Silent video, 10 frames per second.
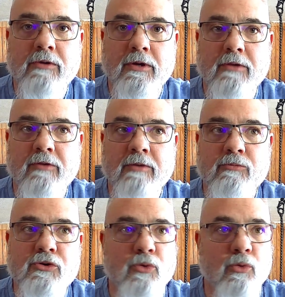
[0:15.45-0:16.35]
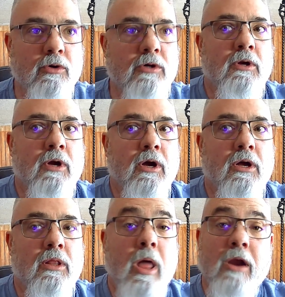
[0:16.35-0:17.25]
As I'm sure
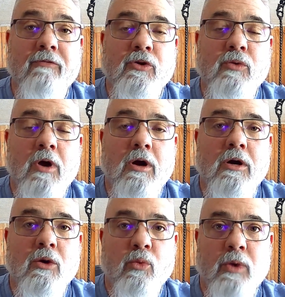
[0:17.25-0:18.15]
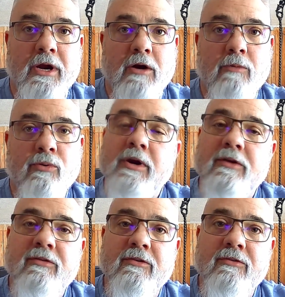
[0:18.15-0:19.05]
a lot of you are aware,
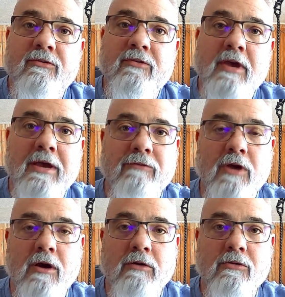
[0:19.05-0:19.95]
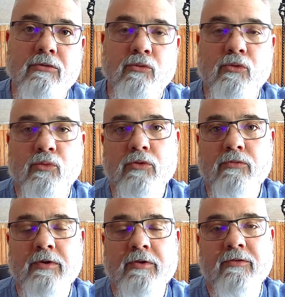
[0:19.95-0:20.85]
prices have gone through the
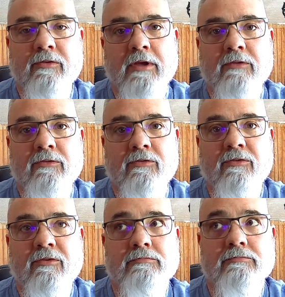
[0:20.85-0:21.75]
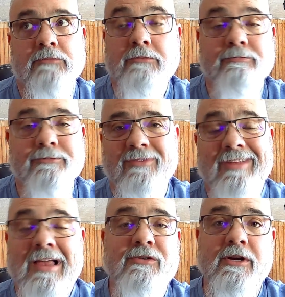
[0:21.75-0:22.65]
roof since
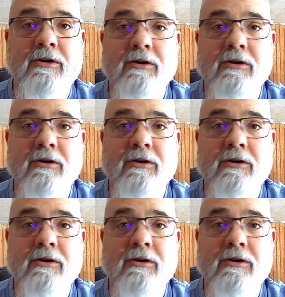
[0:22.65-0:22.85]
last year.